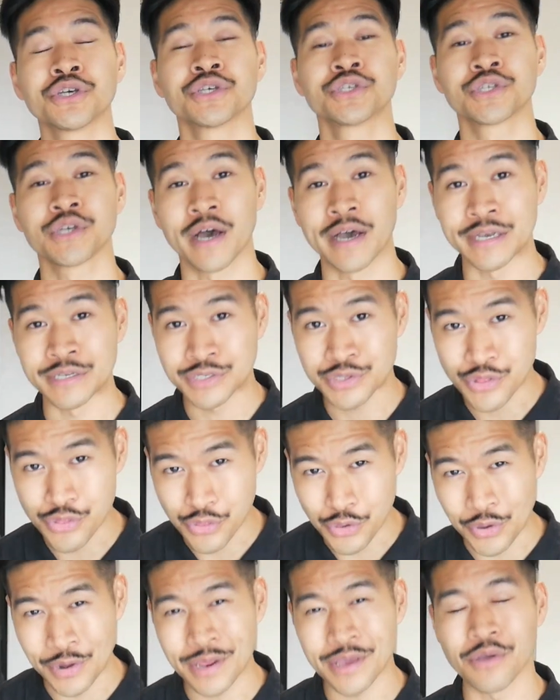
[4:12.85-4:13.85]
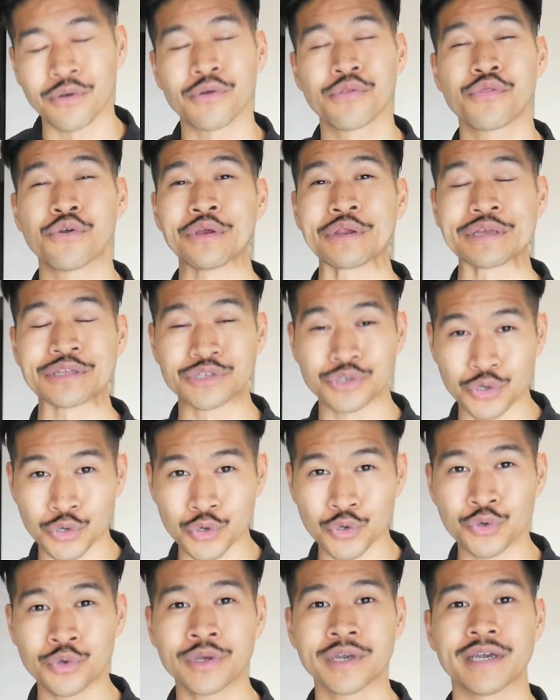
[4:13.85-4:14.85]
a size 30 or
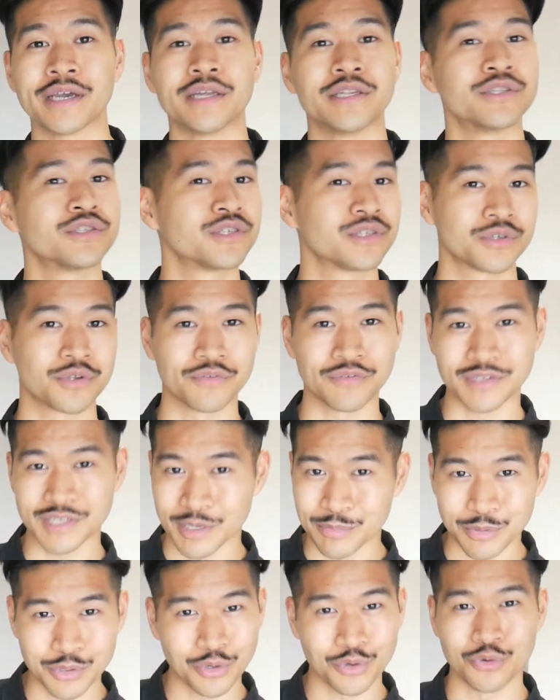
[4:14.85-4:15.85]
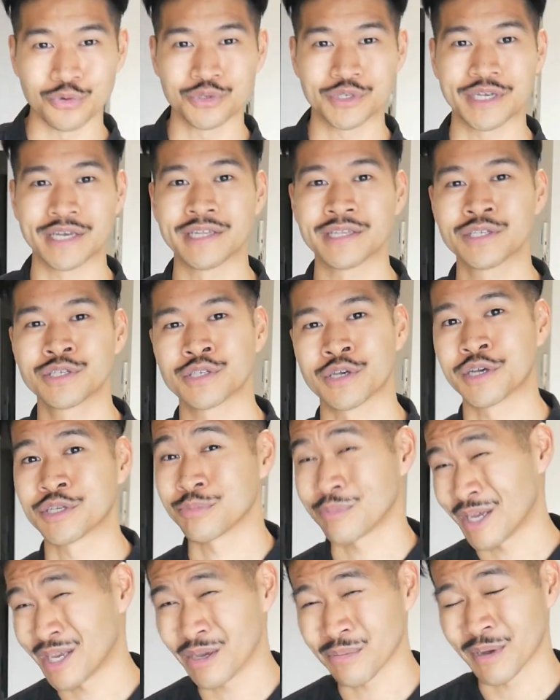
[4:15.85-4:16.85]
32 in sort of a typical sense, size
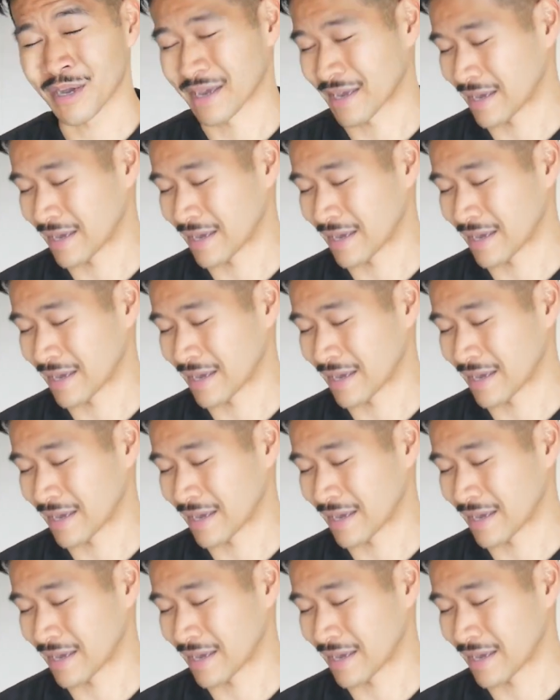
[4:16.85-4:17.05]
medium, I